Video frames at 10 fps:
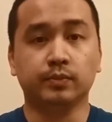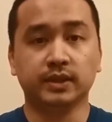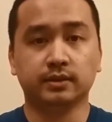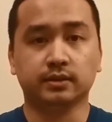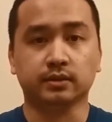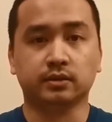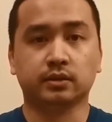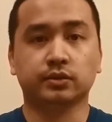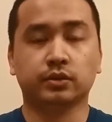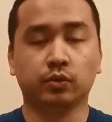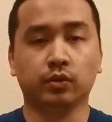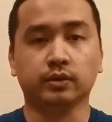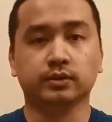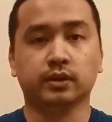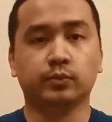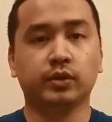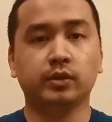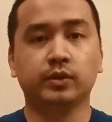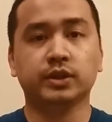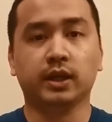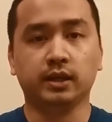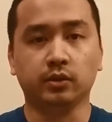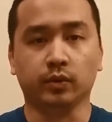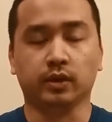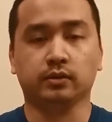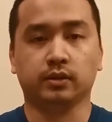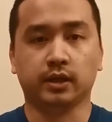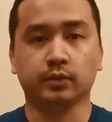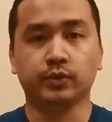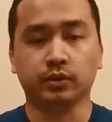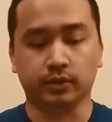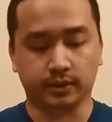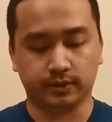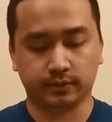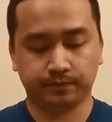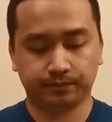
businesses, schools, and pretty much anywhere a computer is.